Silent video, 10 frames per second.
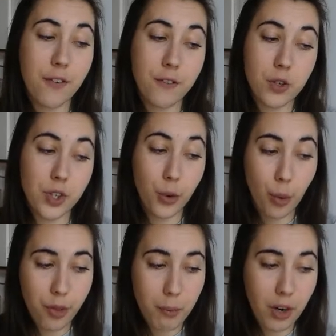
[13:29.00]
FTSE
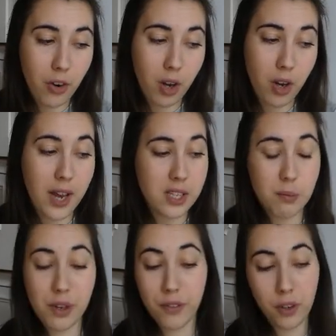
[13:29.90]
North America,
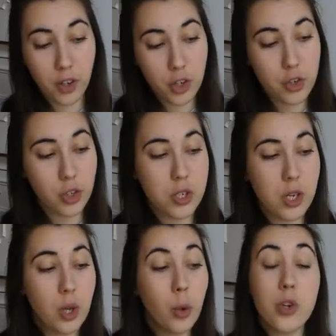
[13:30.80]
S&P 500,
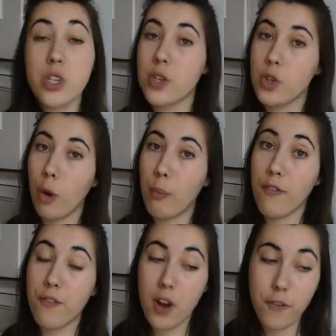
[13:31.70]
which is the top
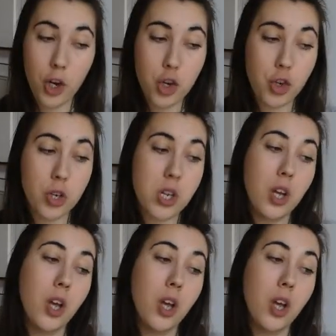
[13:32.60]
500